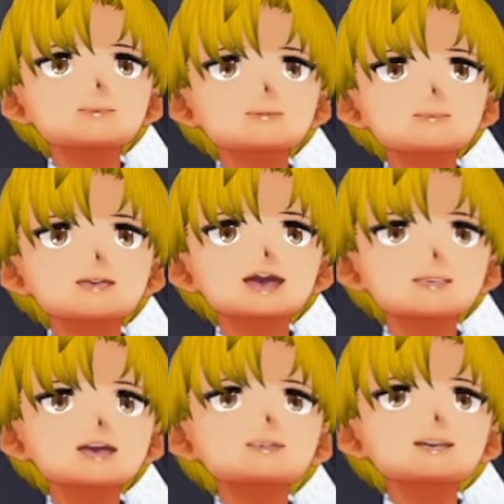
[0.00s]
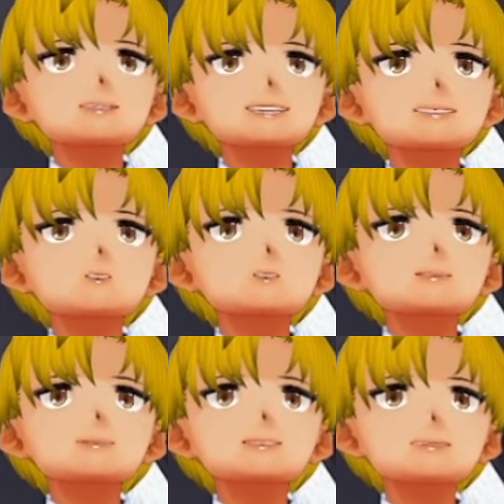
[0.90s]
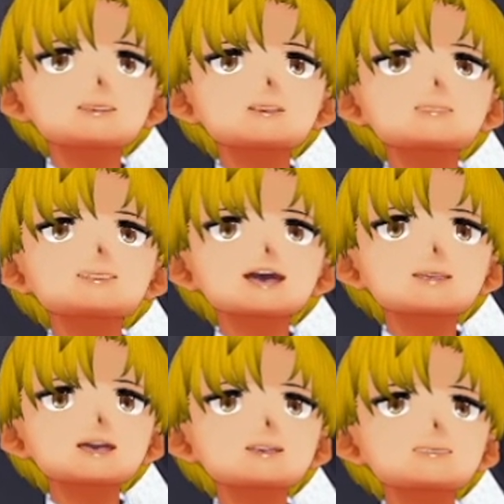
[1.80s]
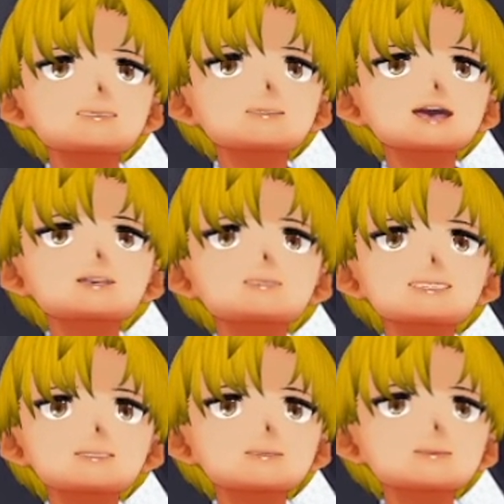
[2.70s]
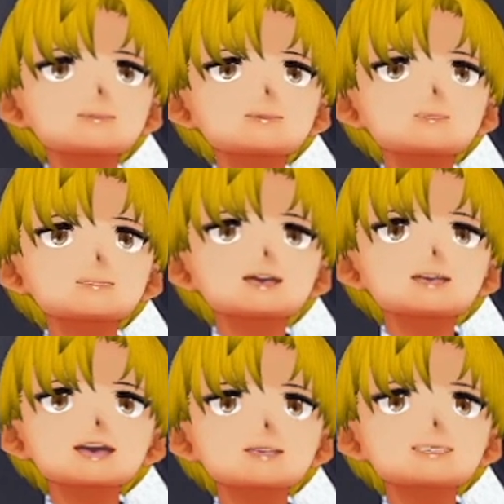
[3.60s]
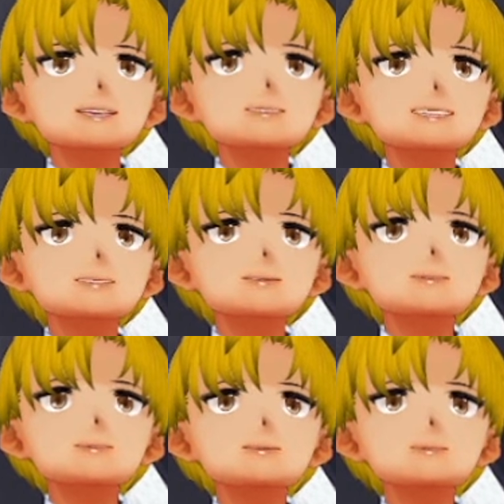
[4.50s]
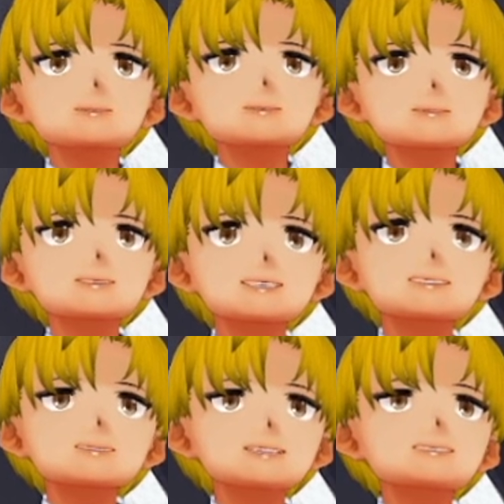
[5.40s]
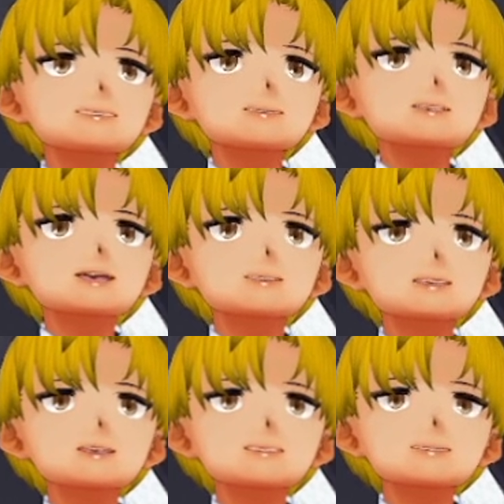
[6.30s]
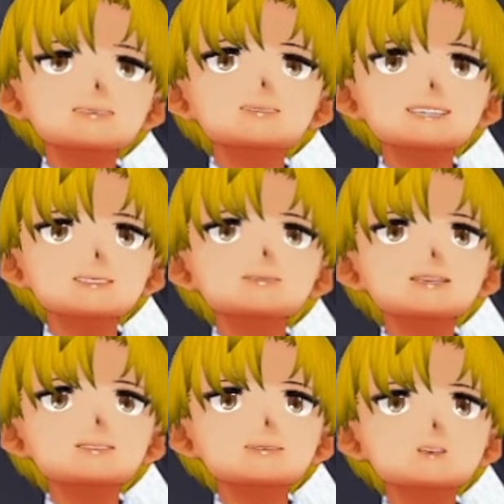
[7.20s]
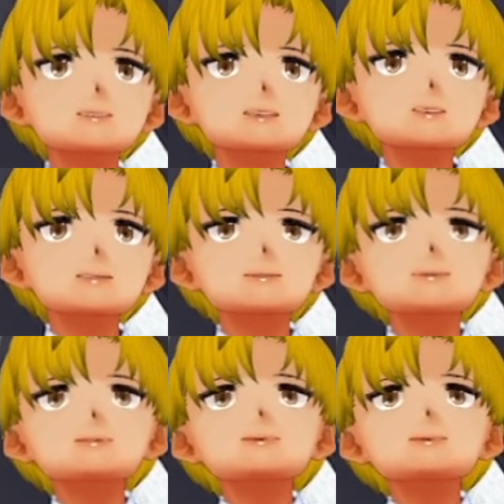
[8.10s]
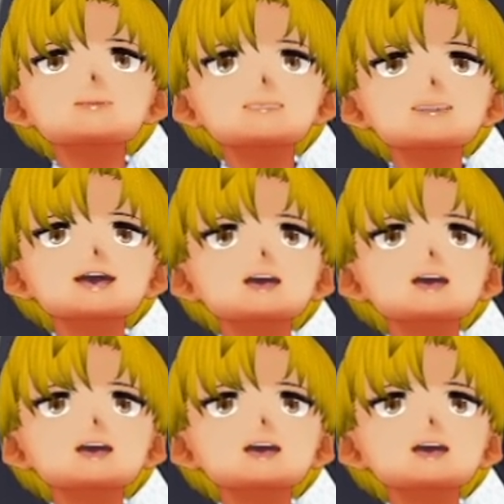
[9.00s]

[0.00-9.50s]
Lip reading: I love my bedroom. It's full of bright colors and soft things. The sunlight shines in and makes everything sparkle. It's the best place in the world. It has all